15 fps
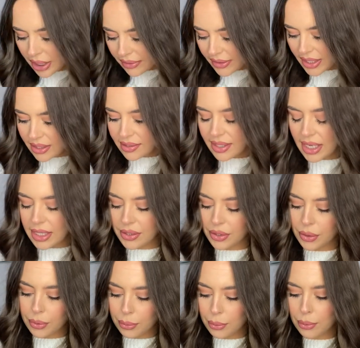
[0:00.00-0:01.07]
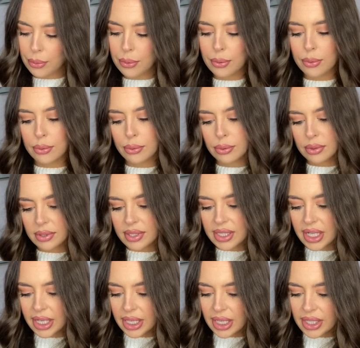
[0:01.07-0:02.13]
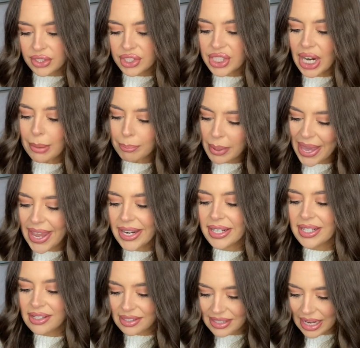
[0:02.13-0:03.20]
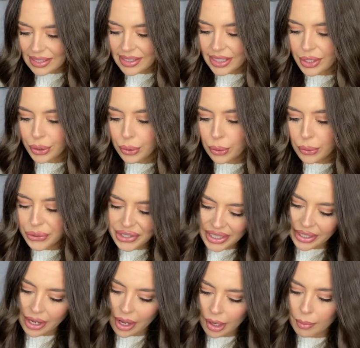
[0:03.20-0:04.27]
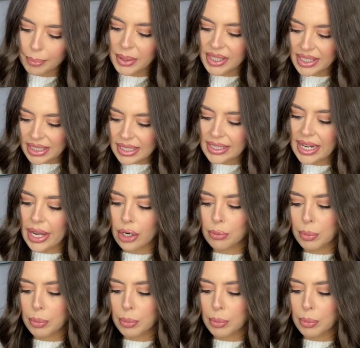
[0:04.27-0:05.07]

This is called Champagne Satin Corset Cup Detail